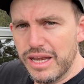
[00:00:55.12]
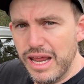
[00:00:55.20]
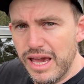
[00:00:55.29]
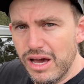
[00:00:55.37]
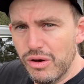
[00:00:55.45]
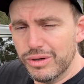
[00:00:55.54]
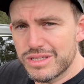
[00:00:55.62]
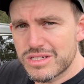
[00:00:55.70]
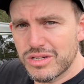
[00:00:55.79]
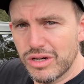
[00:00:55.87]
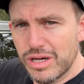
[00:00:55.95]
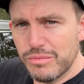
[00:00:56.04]
now it's
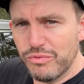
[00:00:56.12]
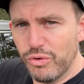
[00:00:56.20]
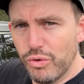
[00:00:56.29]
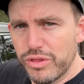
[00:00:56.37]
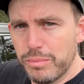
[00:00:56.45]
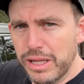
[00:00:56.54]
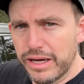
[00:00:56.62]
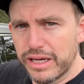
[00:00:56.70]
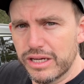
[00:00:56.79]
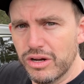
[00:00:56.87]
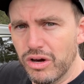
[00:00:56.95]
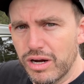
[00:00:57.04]
time for the
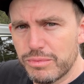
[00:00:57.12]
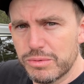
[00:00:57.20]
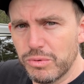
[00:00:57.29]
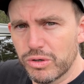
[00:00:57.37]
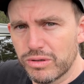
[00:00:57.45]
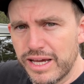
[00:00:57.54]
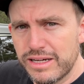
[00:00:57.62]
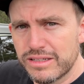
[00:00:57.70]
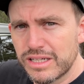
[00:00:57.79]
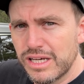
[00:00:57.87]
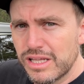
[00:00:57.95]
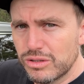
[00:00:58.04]
plug-in hybrid model. And
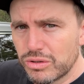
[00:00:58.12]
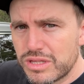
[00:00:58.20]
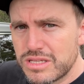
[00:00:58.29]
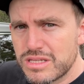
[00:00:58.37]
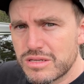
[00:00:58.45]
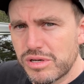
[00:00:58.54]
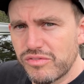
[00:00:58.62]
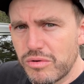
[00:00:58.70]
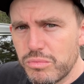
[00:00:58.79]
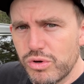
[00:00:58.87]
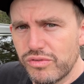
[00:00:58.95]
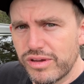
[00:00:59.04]
look, this is a bit of a
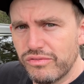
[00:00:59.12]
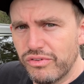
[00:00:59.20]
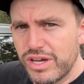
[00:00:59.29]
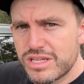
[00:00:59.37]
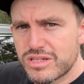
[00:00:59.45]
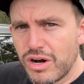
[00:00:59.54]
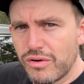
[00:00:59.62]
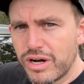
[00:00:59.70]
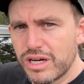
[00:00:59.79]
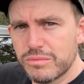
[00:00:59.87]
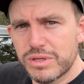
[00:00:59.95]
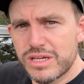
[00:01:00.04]
moving feast, I
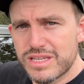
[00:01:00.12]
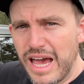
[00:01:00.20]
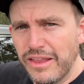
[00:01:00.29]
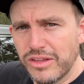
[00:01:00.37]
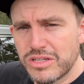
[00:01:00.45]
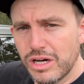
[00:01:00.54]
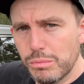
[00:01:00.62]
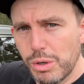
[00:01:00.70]
reckon, because at the time